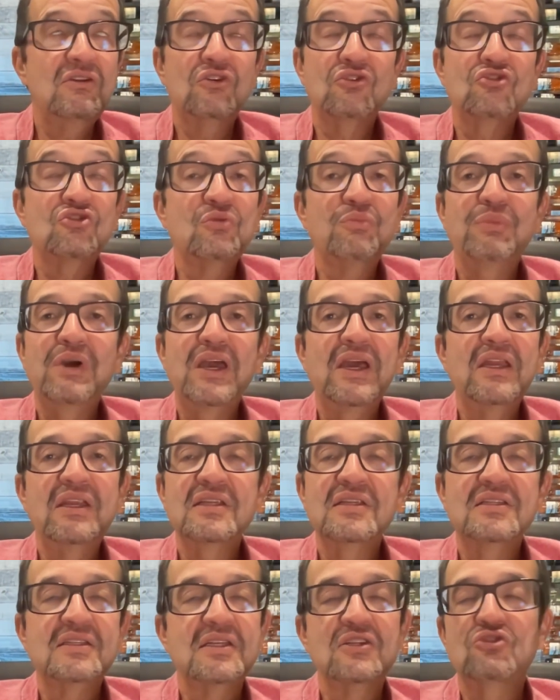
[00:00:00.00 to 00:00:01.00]
Japan
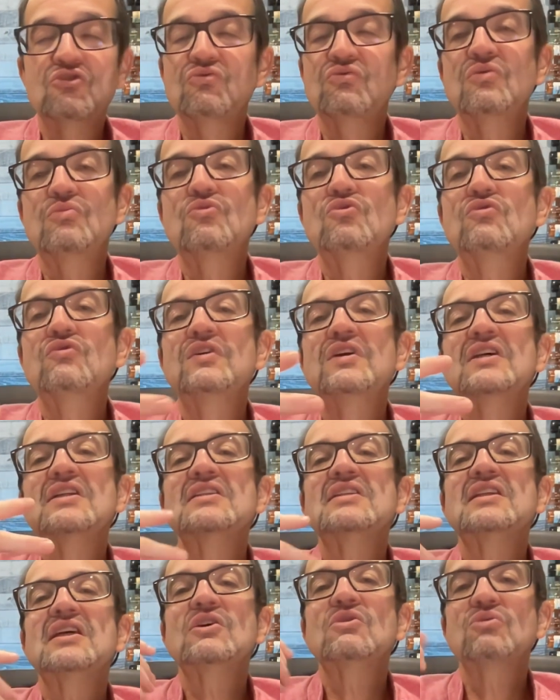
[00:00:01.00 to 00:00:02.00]
essentially removing
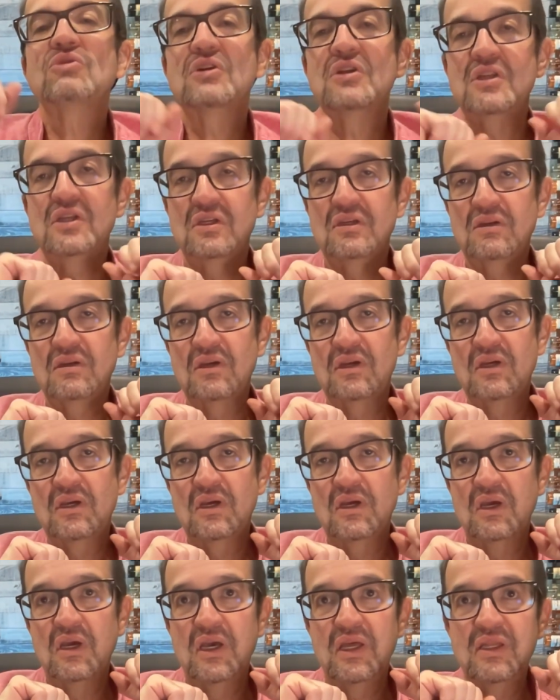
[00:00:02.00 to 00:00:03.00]
its liquidity.
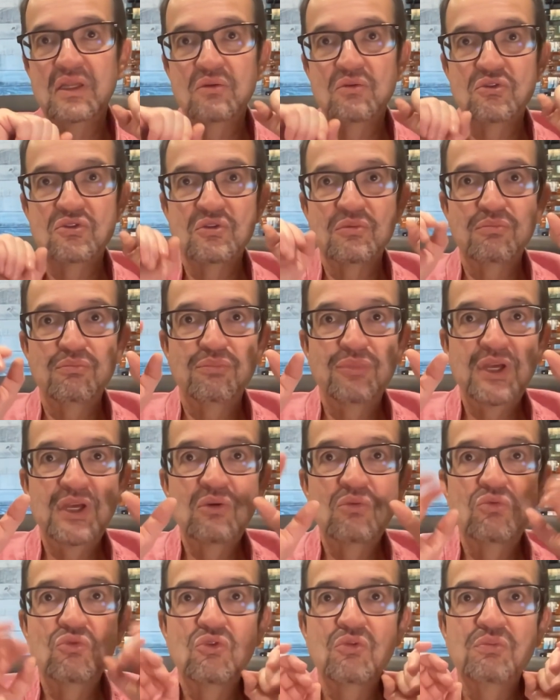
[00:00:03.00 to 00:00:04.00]
And there was a
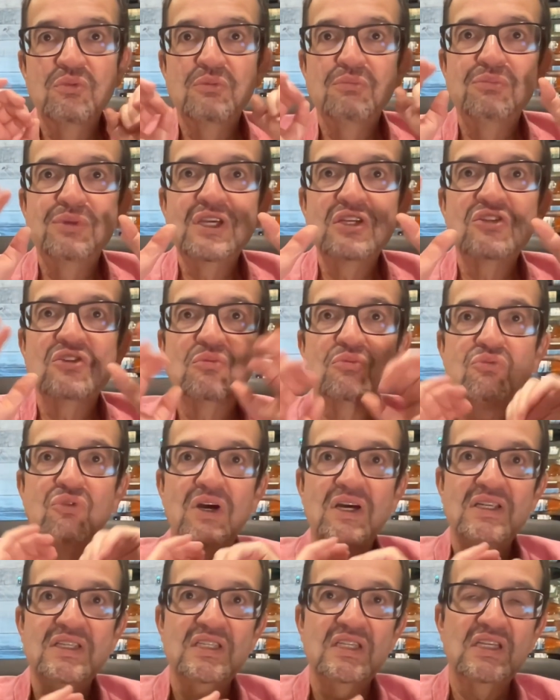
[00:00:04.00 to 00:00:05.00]
big whoop, a big
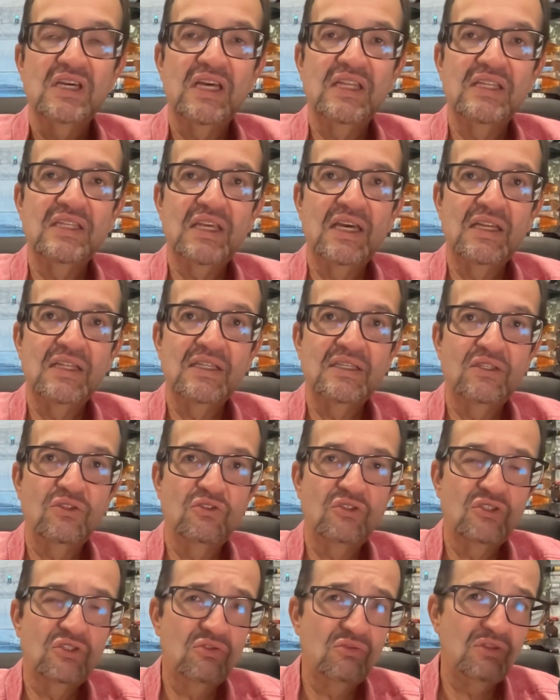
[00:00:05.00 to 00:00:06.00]
surprise
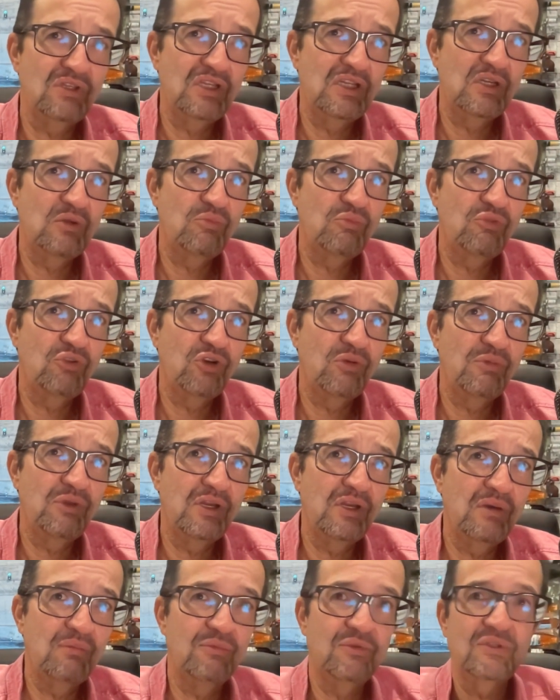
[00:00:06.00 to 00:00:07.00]
as to the unemployment
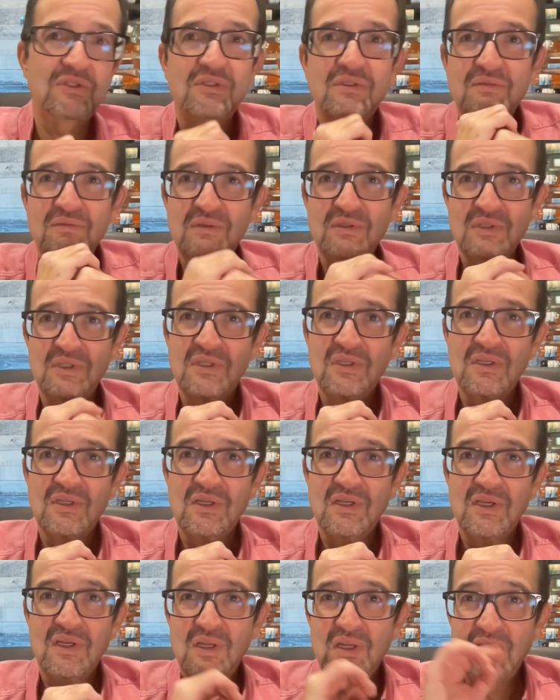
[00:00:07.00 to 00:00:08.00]
numbers.
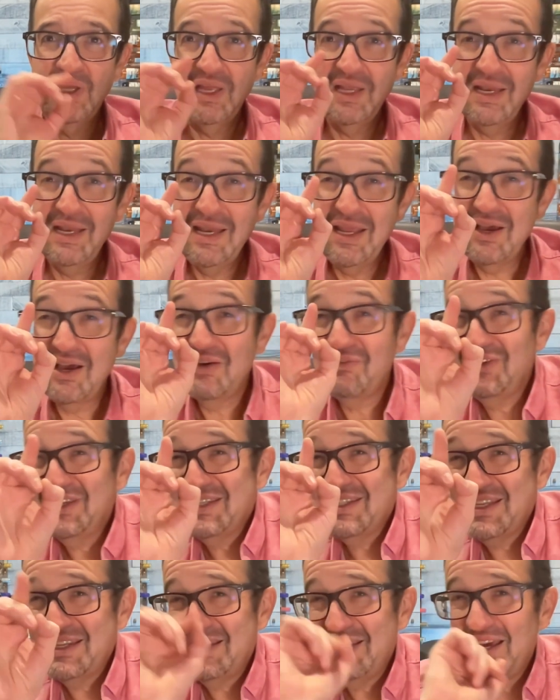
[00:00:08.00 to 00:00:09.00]
Now, having
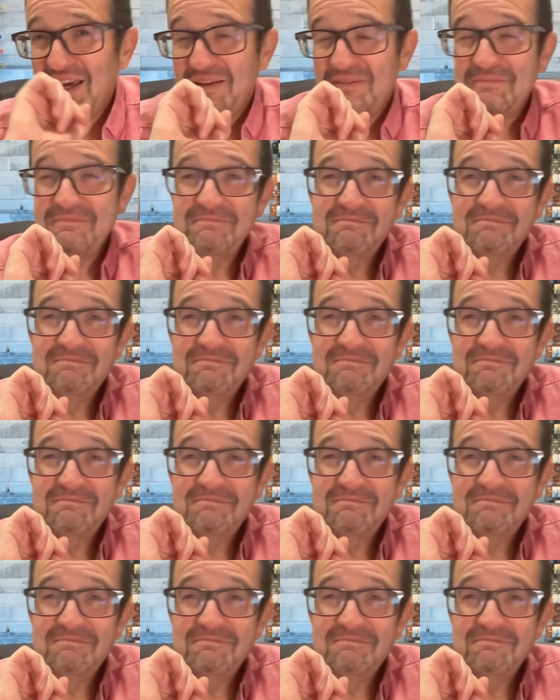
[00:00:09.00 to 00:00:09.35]
said that,